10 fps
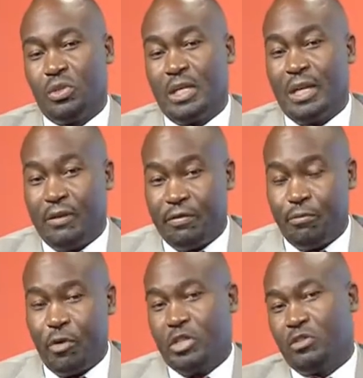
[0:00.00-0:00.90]
the life
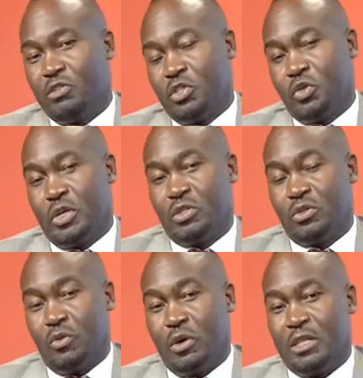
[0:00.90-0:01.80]
branch of
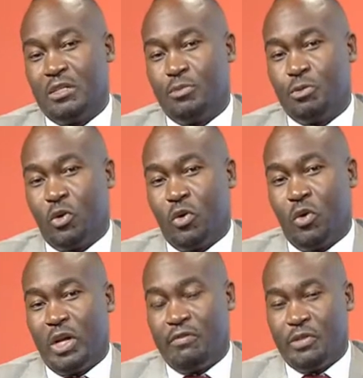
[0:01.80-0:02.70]
insurance, or what people
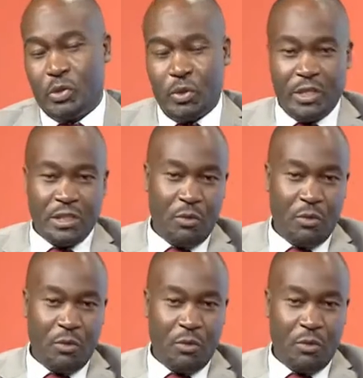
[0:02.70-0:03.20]
call life insurance.